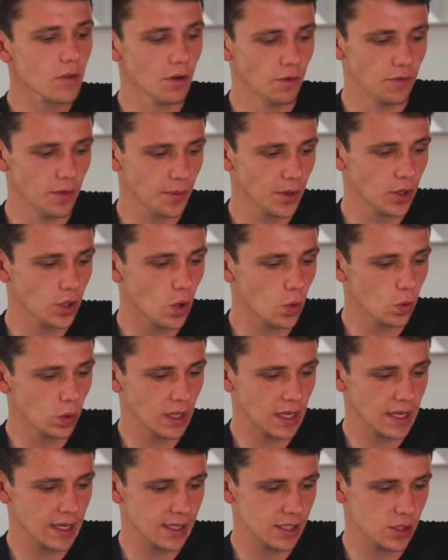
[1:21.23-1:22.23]
from the goal
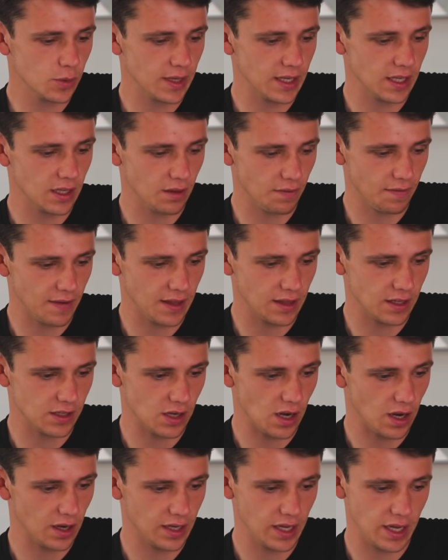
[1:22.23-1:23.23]
line to where the defenders
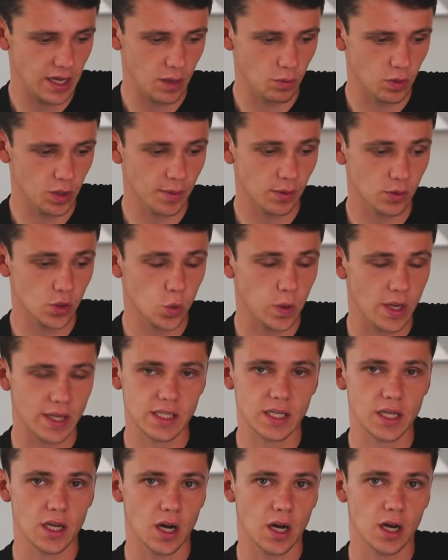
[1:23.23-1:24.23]
are here, you want about
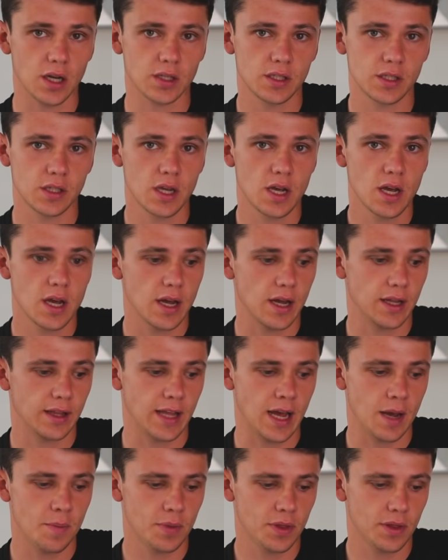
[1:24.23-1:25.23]
20 yards of
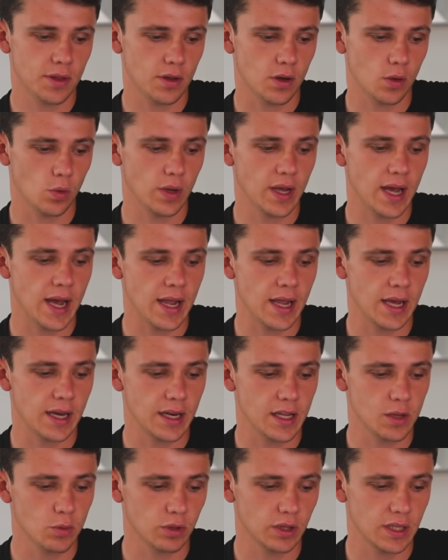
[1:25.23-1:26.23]
depth. Okay, and
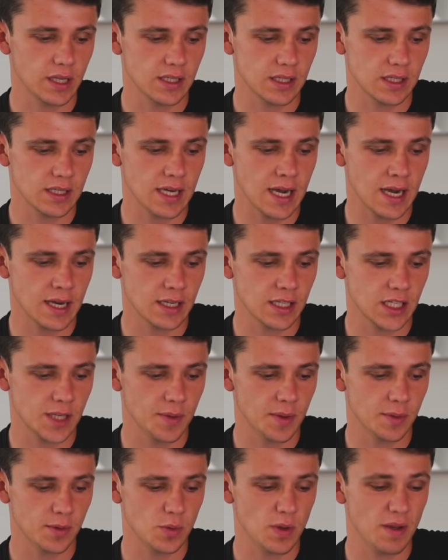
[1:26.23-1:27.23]
then you want these attackers to
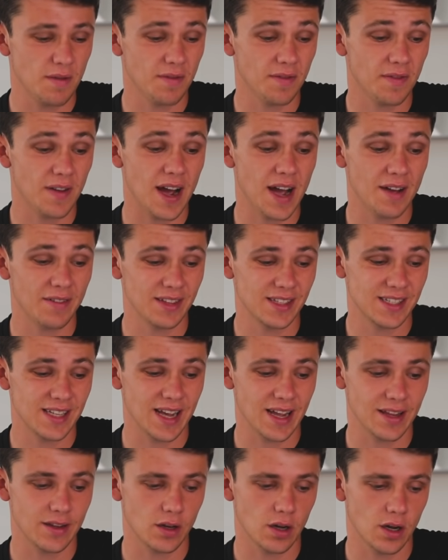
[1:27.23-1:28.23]
be between 5 and
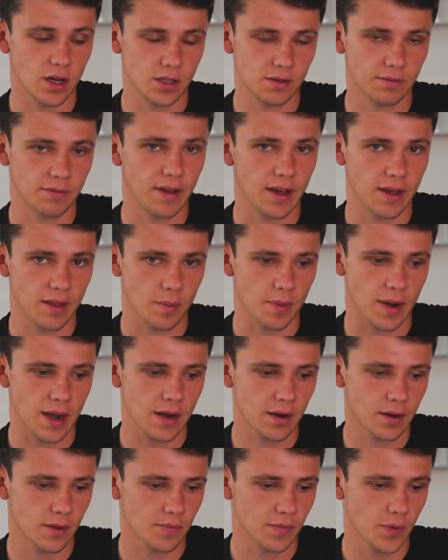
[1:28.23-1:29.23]
10 yards further back.